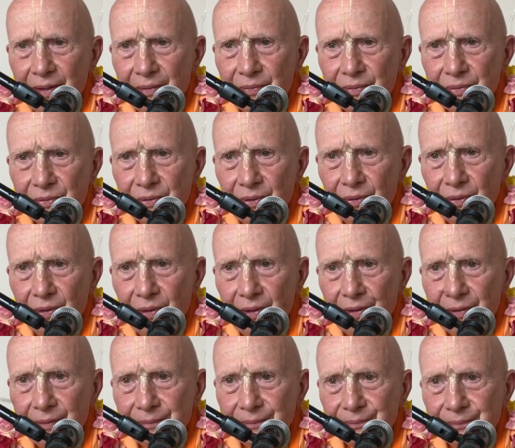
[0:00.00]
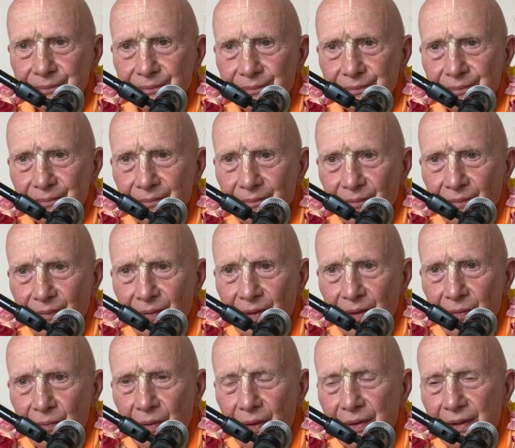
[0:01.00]
That was so hard.
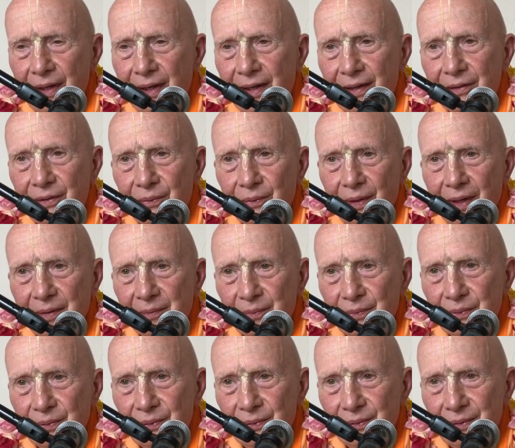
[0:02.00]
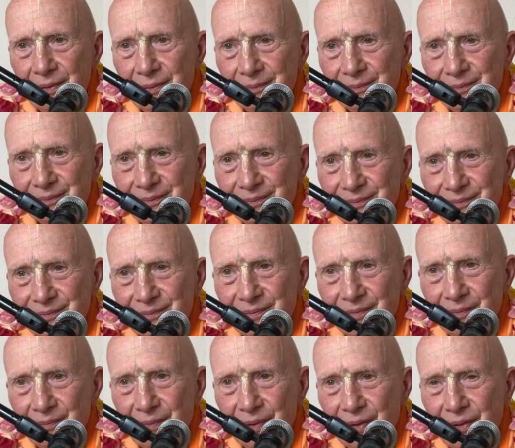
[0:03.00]
Well, you had the right mood.
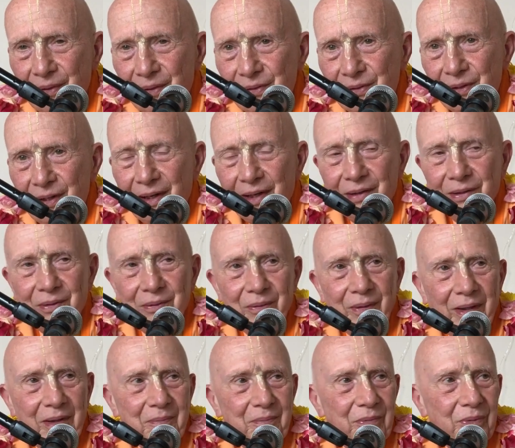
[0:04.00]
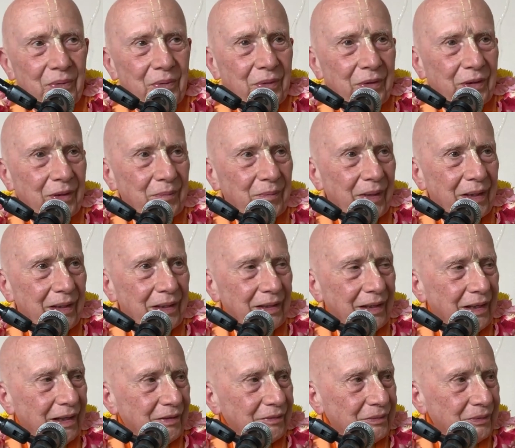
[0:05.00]
And because you had the right mood and you made
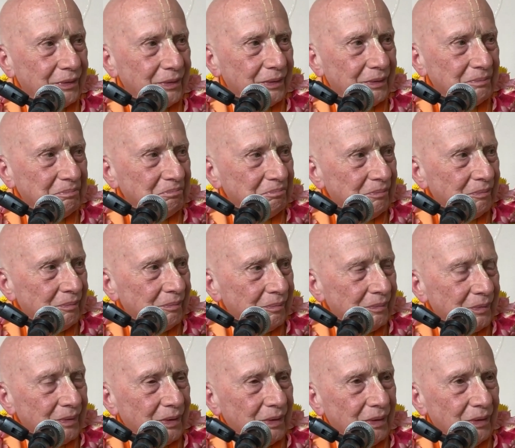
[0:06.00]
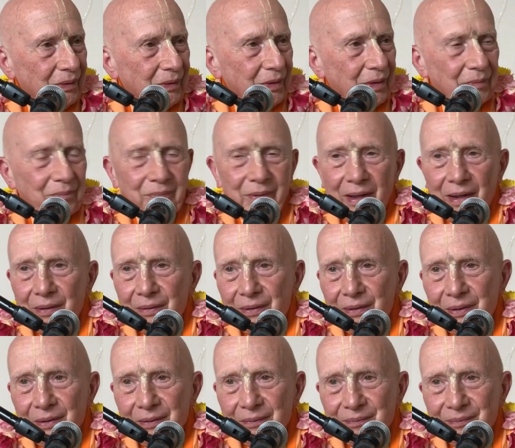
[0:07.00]
the effort, the Lord
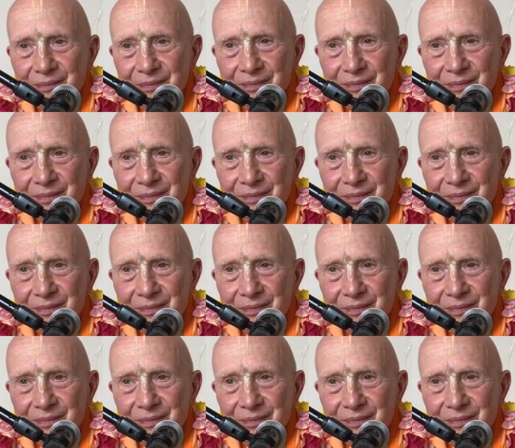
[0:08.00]
empowered you.